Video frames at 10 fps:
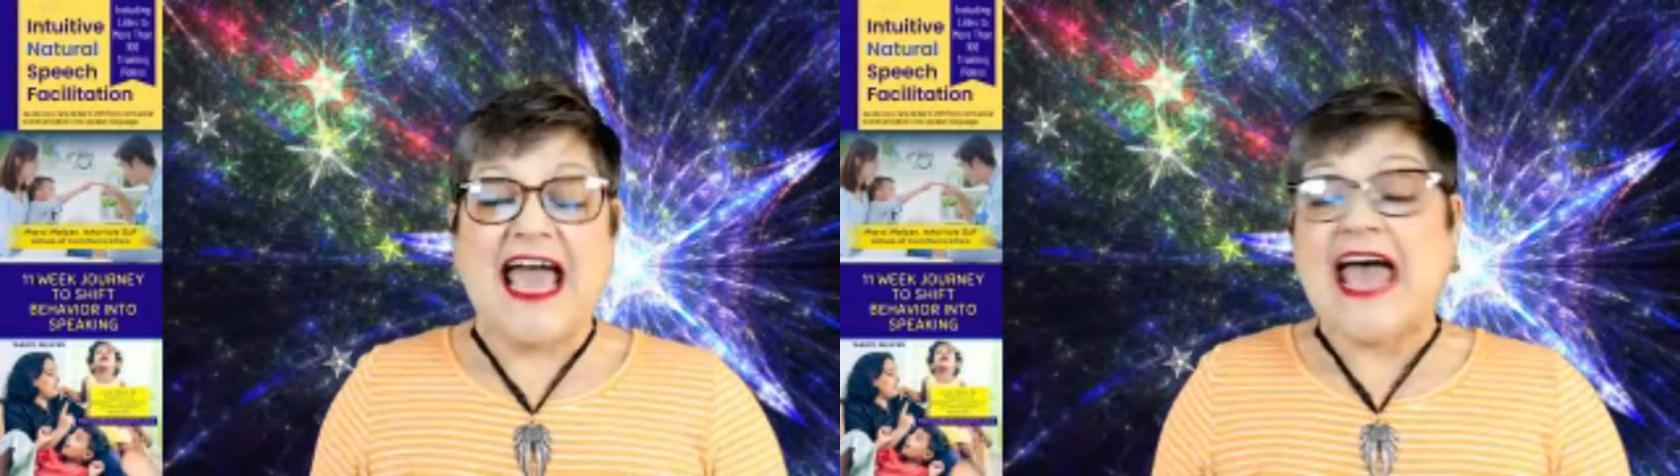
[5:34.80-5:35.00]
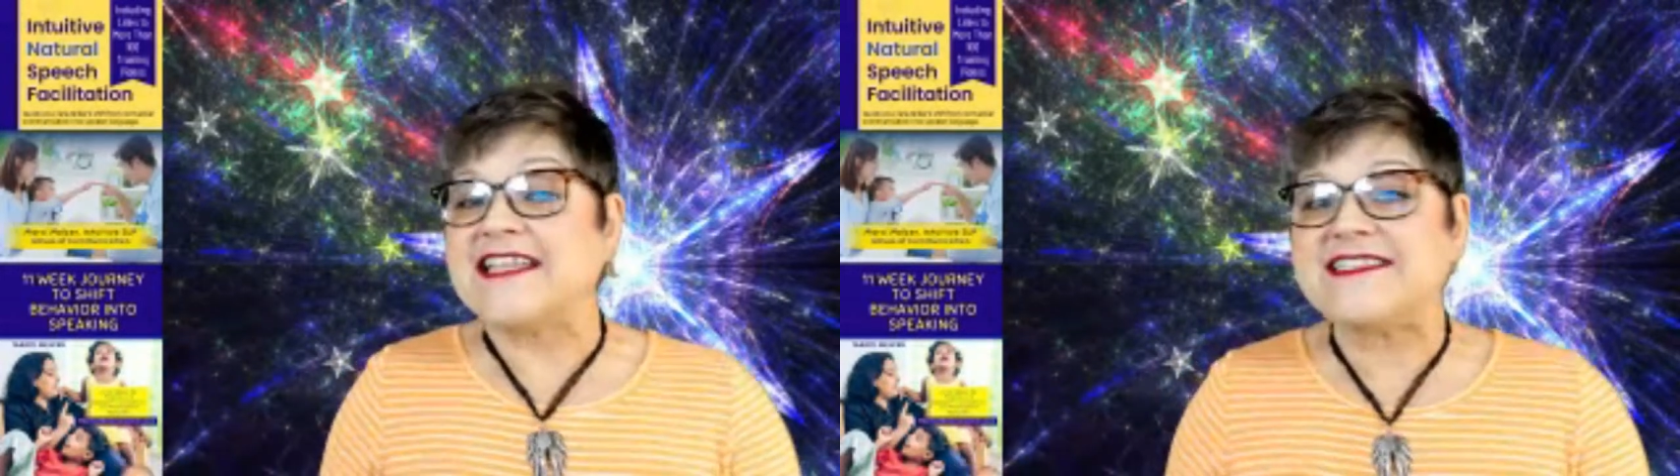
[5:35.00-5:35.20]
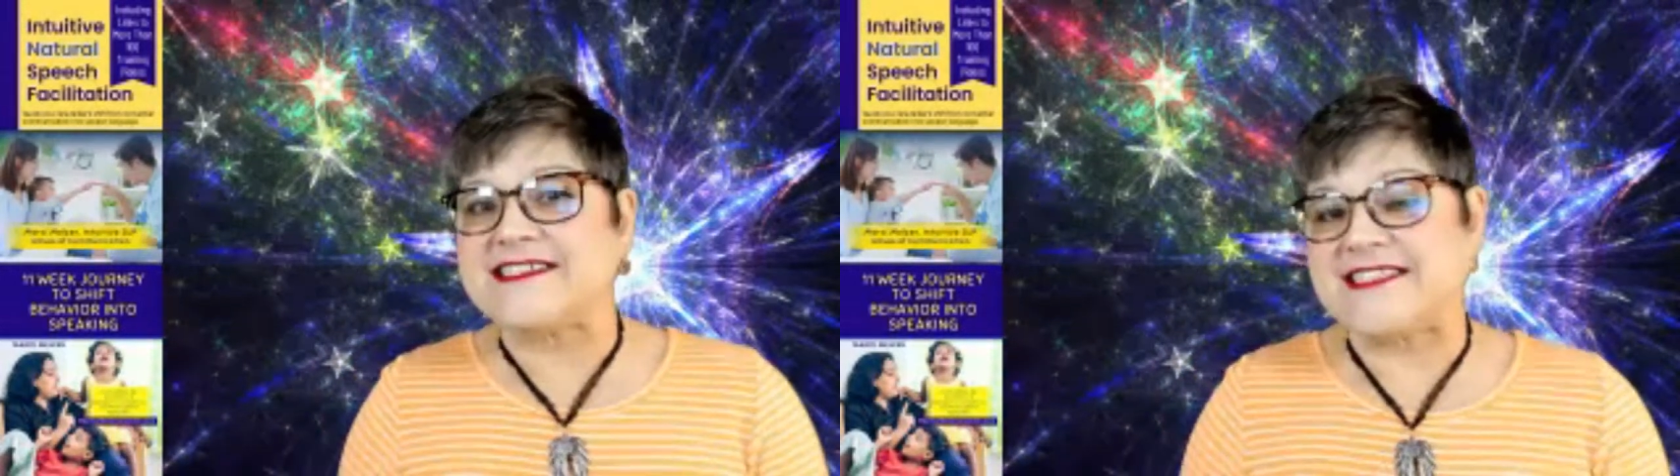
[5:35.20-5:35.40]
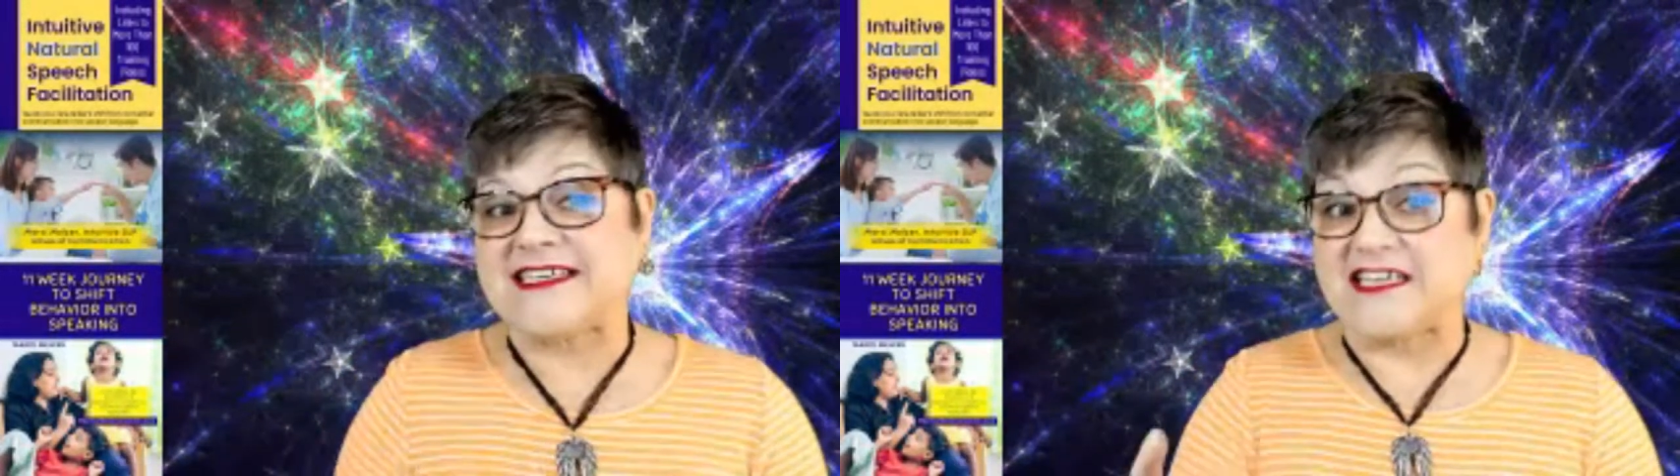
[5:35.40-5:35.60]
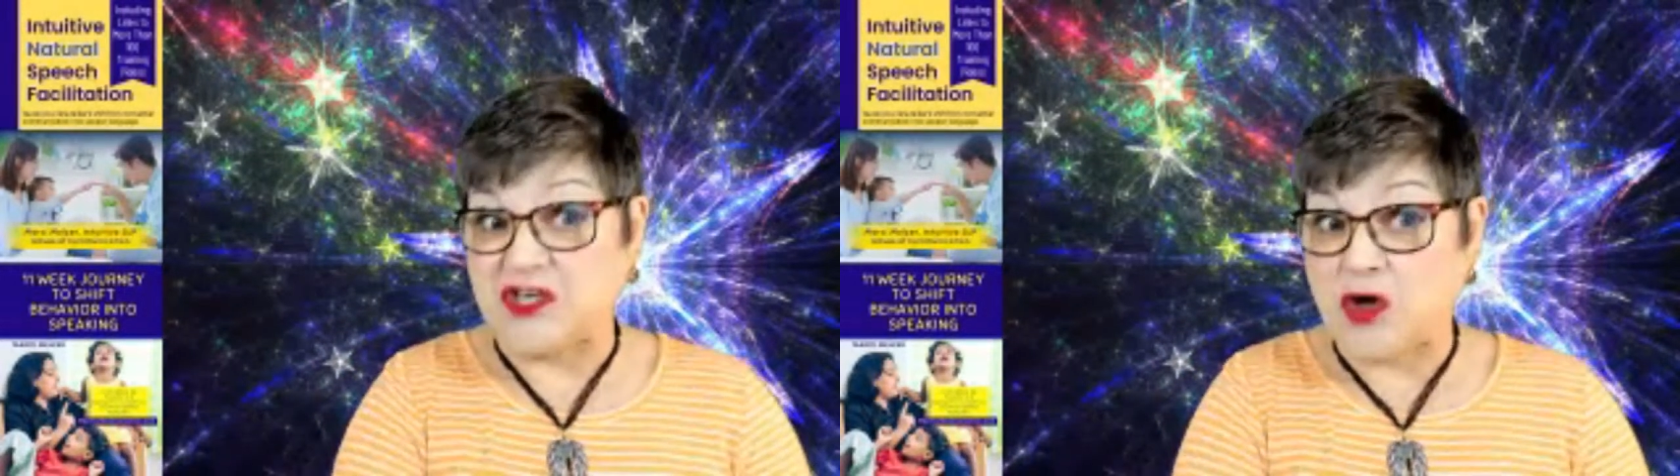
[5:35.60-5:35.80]

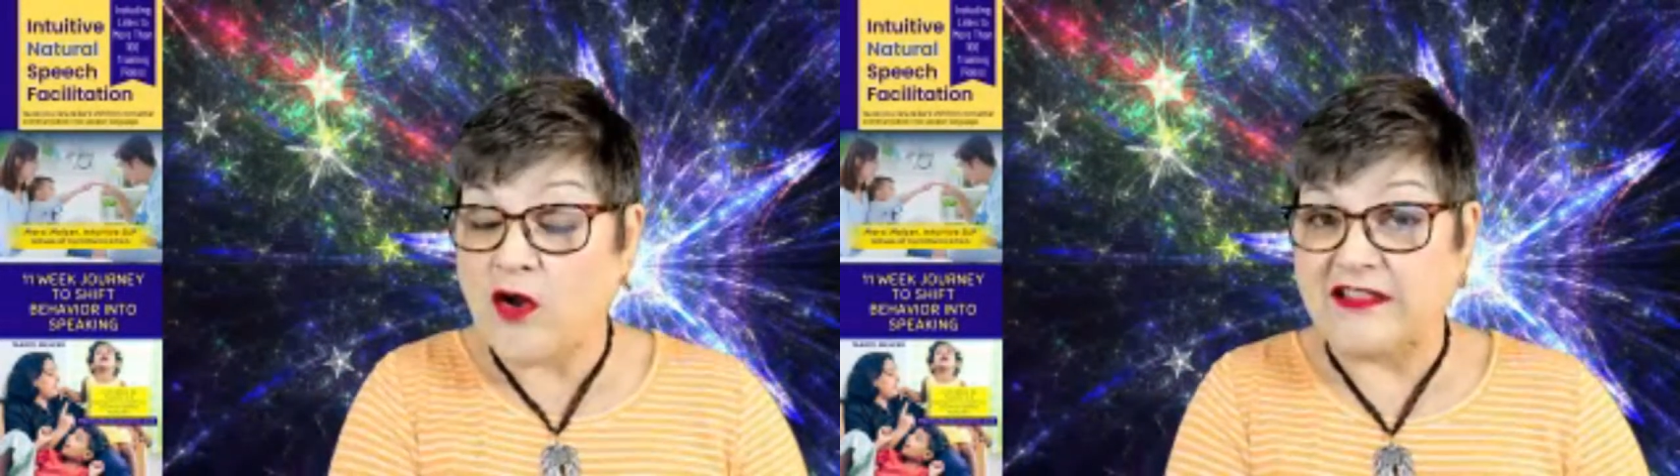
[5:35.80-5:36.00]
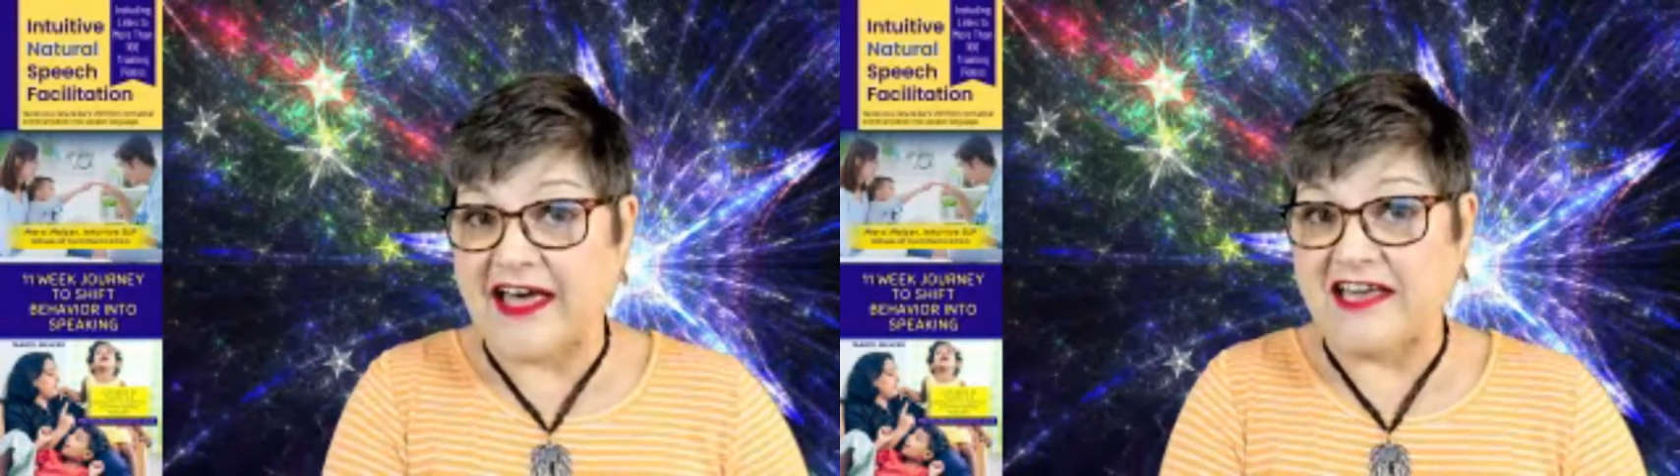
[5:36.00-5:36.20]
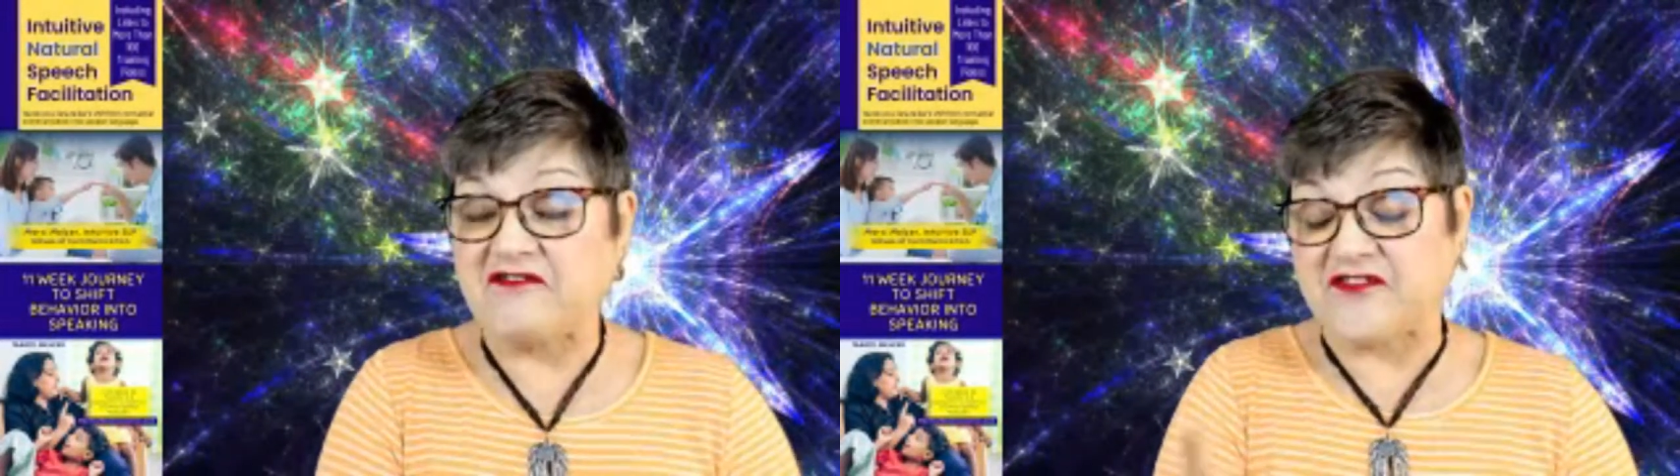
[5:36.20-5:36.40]
entity in your life